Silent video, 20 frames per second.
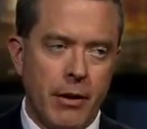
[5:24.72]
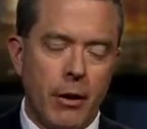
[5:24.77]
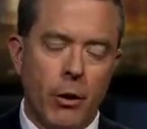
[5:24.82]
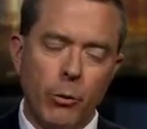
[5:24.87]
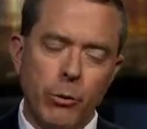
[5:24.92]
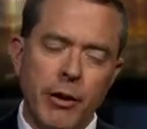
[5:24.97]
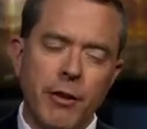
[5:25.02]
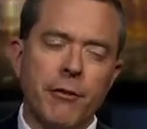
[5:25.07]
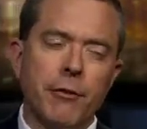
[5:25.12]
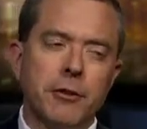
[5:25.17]

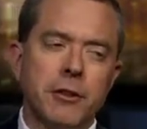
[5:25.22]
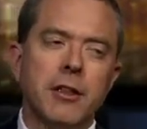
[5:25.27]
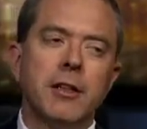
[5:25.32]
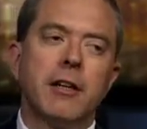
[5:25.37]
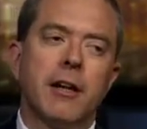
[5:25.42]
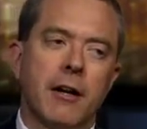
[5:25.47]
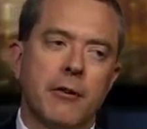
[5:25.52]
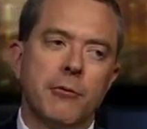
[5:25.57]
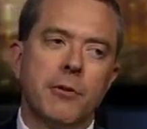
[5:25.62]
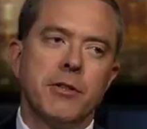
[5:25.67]
Only 13
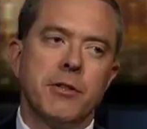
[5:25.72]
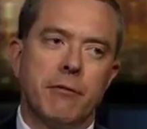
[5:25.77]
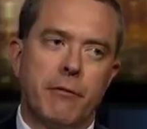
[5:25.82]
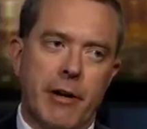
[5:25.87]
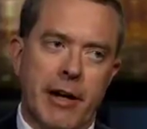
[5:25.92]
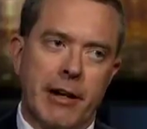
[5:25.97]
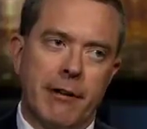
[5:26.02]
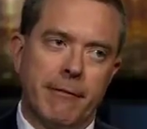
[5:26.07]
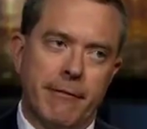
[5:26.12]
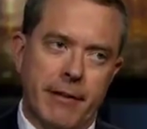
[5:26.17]
countries have
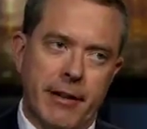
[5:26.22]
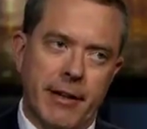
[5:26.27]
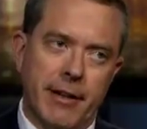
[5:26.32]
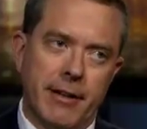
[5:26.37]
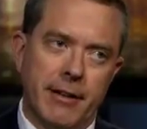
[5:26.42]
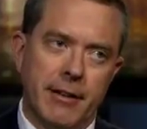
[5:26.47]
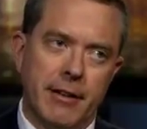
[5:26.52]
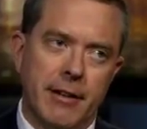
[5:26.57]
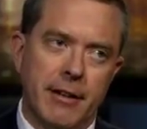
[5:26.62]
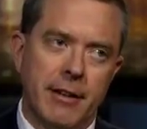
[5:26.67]
ratified
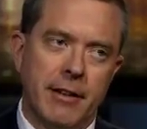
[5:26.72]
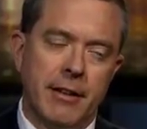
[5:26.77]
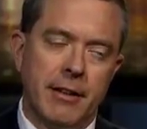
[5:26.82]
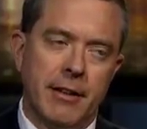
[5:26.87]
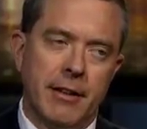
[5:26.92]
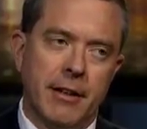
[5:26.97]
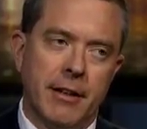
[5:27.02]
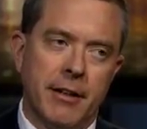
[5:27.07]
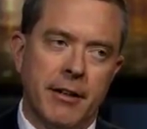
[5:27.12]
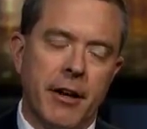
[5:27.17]
it.
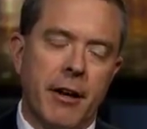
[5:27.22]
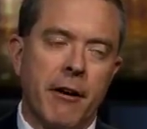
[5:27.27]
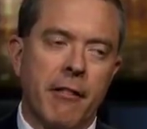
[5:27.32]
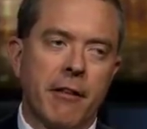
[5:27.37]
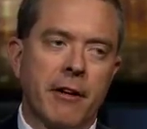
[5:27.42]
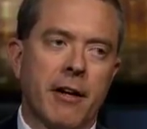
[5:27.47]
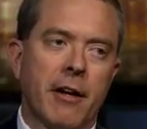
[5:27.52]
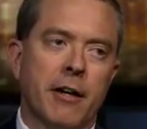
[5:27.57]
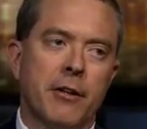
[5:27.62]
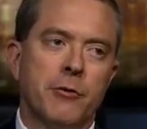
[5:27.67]
Uh, none of
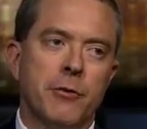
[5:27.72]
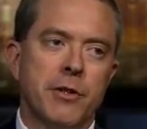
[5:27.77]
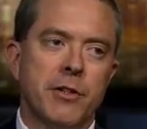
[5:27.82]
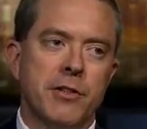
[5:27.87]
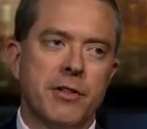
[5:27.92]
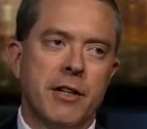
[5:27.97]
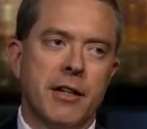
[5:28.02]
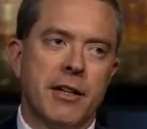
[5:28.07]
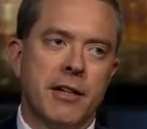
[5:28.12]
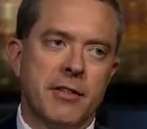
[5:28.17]
the
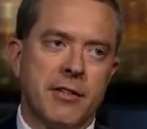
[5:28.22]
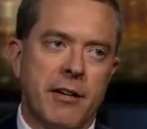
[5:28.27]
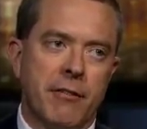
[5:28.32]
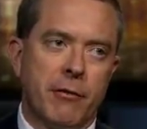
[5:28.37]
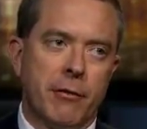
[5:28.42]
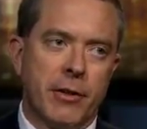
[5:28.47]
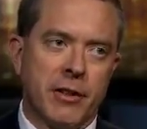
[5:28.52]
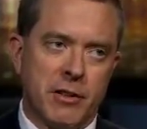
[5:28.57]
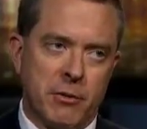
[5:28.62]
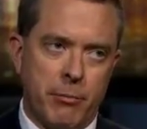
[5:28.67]
countries that has
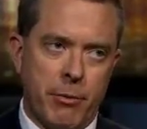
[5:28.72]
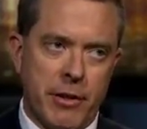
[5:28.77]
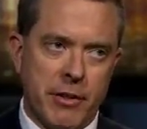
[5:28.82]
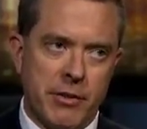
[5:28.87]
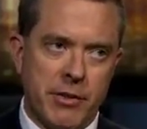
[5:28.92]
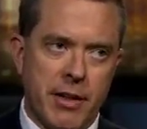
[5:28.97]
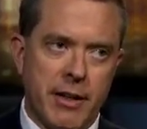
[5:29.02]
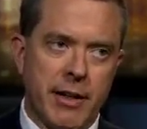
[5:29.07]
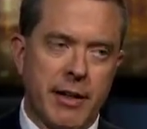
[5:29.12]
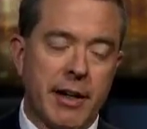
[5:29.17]
ever
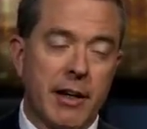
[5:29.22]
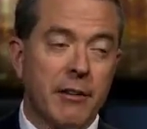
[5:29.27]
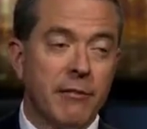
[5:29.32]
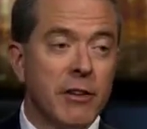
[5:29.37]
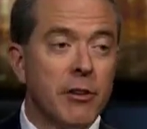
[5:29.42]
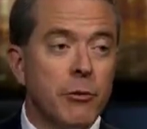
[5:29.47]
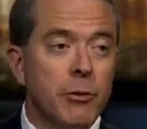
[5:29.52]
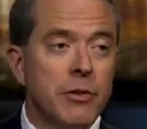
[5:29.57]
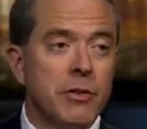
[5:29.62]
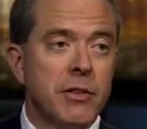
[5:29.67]
expressed any kind of
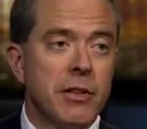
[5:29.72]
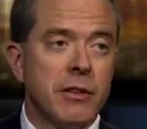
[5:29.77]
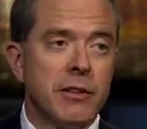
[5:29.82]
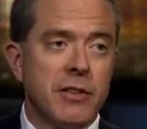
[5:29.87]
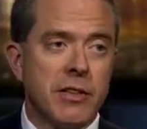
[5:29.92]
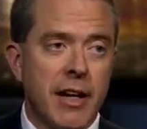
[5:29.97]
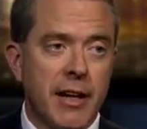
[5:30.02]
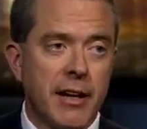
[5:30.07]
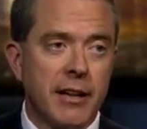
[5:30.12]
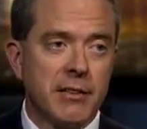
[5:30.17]
interest in
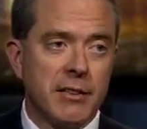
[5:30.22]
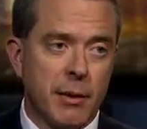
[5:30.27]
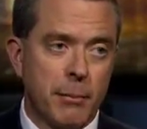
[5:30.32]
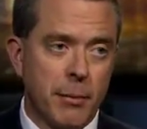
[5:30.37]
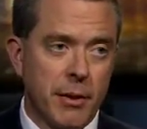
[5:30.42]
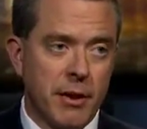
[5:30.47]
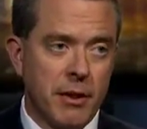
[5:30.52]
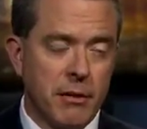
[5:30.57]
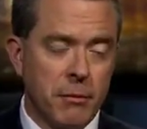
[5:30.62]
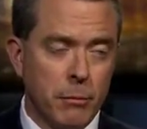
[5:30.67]
sending
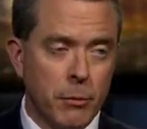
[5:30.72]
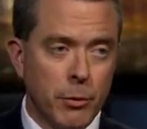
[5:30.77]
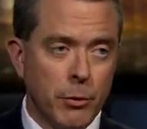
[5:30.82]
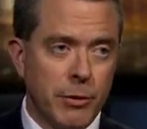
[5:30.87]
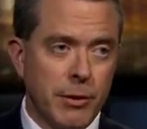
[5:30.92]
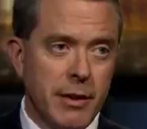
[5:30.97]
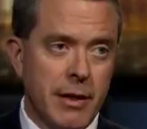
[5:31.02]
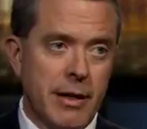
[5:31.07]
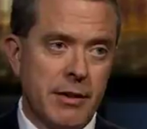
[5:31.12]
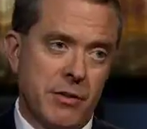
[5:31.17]
somebody to the
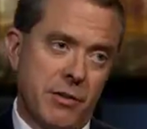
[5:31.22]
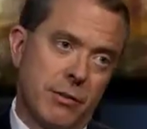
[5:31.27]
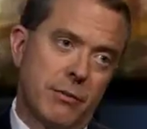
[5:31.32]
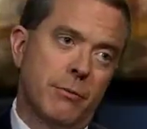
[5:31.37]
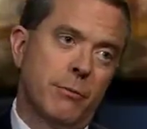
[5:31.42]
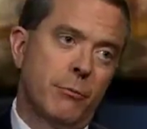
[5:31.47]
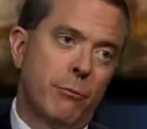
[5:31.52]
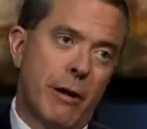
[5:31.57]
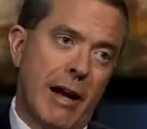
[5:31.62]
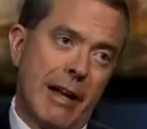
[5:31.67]
moon has
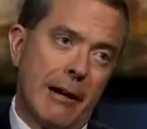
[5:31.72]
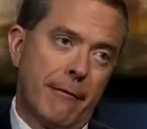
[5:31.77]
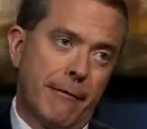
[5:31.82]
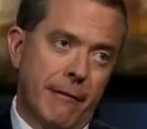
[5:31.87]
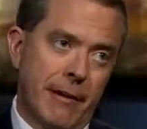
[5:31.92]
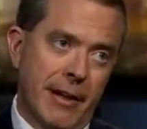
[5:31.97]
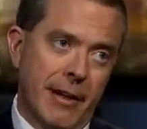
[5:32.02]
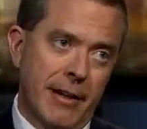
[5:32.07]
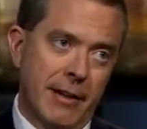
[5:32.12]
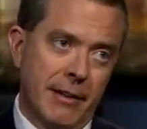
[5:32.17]

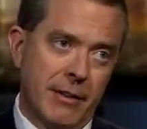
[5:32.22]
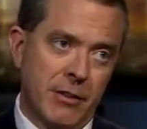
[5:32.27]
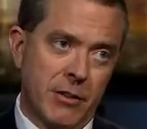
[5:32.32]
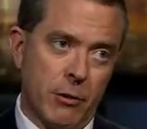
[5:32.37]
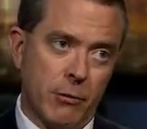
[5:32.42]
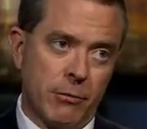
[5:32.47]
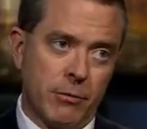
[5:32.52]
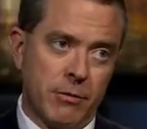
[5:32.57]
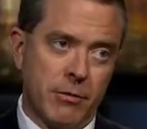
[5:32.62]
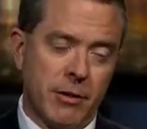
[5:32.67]
ratified it.
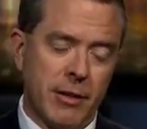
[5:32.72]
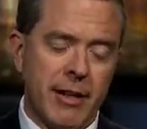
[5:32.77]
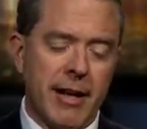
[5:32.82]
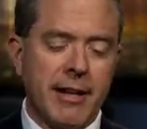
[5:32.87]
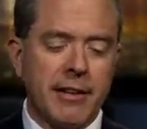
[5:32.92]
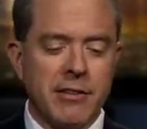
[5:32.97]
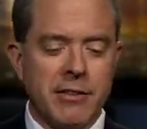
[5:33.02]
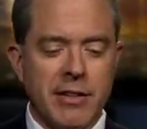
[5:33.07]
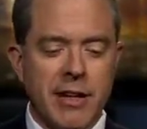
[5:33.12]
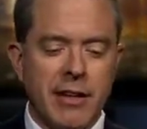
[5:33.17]
So to
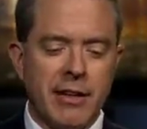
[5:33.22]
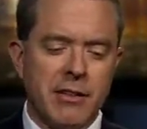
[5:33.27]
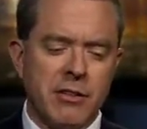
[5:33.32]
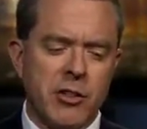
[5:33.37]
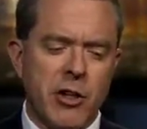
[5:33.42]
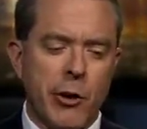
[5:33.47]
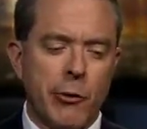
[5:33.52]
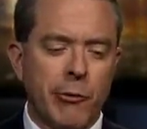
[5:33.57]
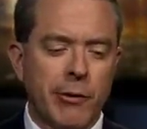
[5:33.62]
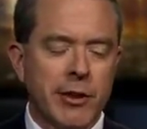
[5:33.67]
that extent, it's
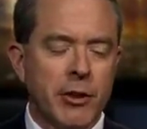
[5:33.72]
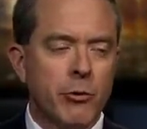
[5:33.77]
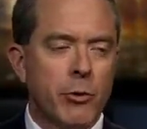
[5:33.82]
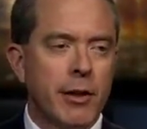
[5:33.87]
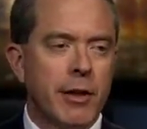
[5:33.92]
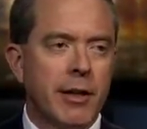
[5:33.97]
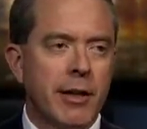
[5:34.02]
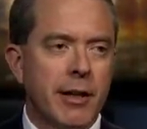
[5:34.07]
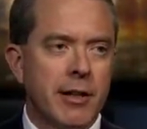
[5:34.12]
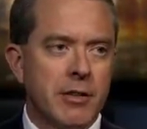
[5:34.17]
generally
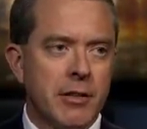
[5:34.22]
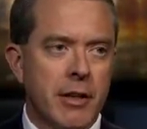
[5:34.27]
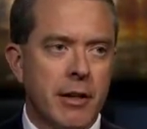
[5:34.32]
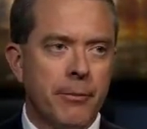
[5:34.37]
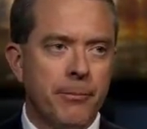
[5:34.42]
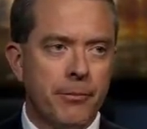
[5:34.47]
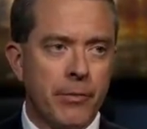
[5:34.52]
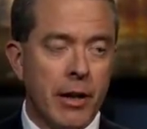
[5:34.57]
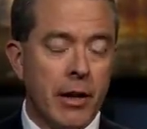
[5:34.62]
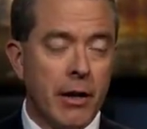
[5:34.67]
treated as an
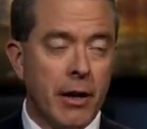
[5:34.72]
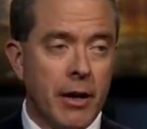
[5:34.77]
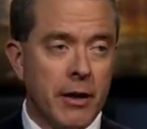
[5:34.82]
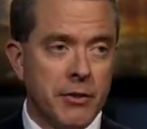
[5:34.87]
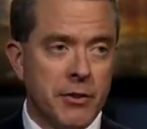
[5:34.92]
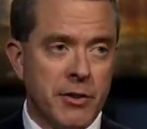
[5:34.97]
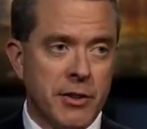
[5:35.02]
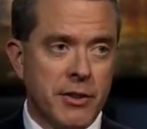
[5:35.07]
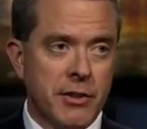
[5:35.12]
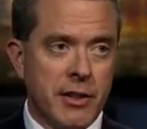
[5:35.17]

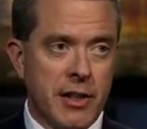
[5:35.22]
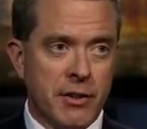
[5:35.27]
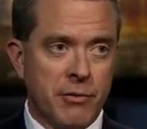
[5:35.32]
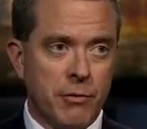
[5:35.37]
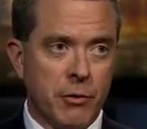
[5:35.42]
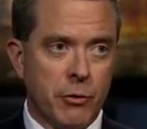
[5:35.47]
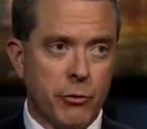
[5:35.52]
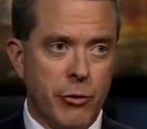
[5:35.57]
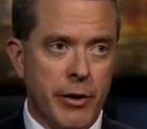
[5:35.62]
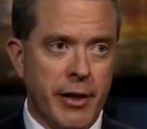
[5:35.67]

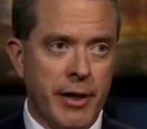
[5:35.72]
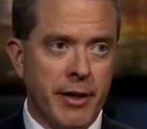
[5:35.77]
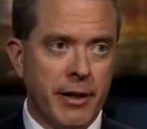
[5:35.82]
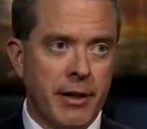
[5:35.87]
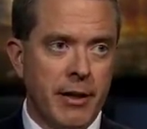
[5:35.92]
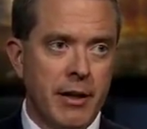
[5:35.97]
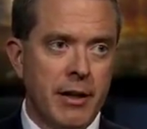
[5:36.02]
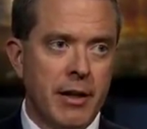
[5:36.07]
unsuccessful treaty.